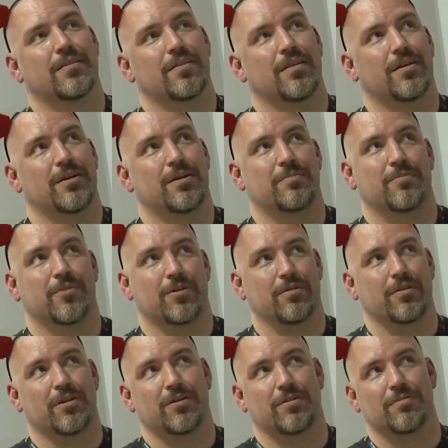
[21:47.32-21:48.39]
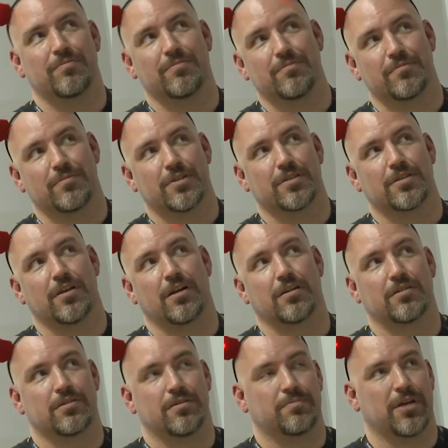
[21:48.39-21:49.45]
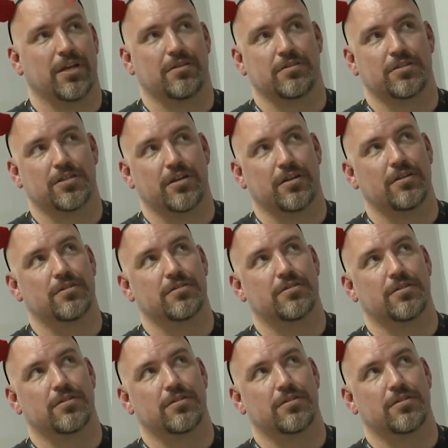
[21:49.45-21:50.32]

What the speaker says: Earlier, we talked about the shares.